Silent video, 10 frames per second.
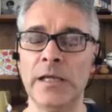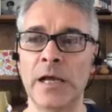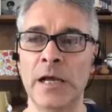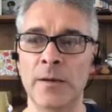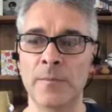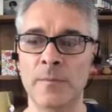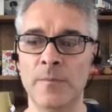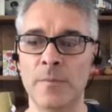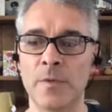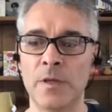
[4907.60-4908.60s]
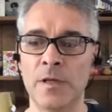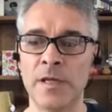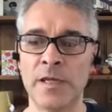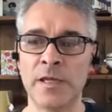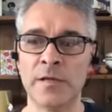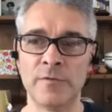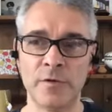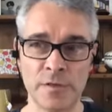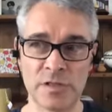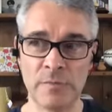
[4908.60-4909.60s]
Um, he
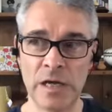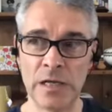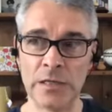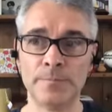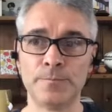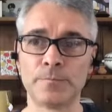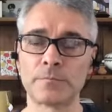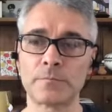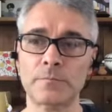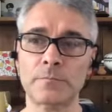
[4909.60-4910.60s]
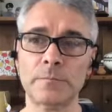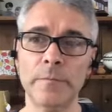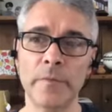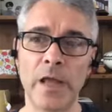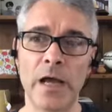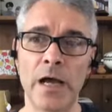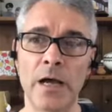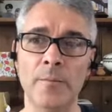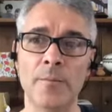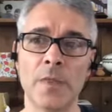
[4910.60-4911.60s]
influenced Mahler uh-huh.
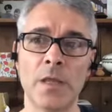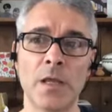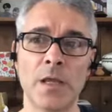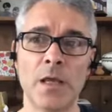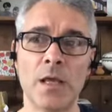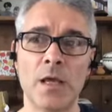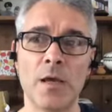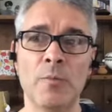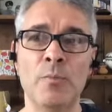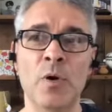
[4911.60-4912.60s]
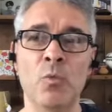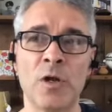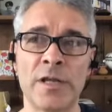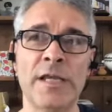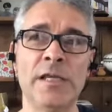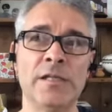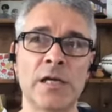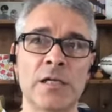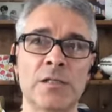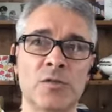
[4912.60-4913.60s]
Um, but what he
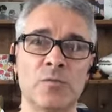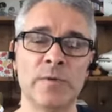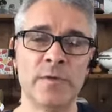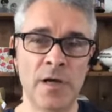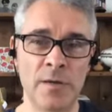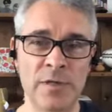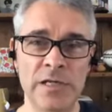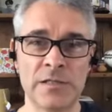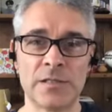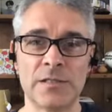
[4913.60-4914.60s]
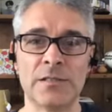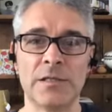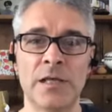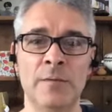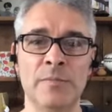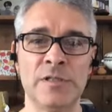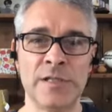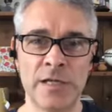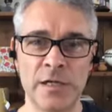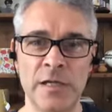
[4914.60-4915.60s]
does with harmonies, um,
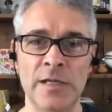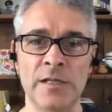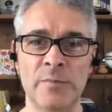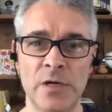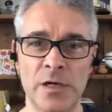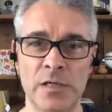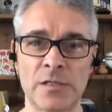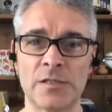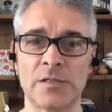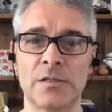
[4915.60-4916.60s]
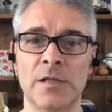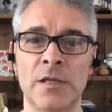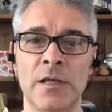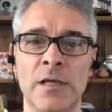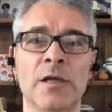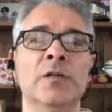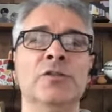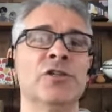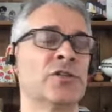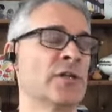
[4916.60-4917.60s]
particularly in the brass,
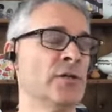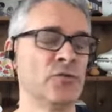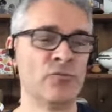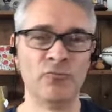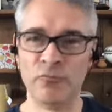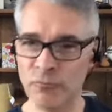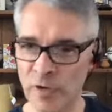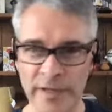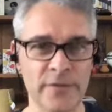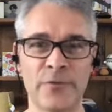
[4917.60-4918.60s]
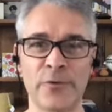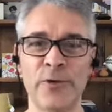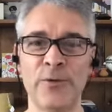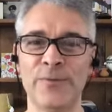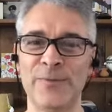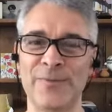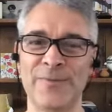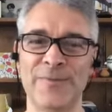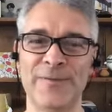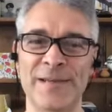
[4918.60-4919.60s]
just goes right through you.
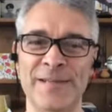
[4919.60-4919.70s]
It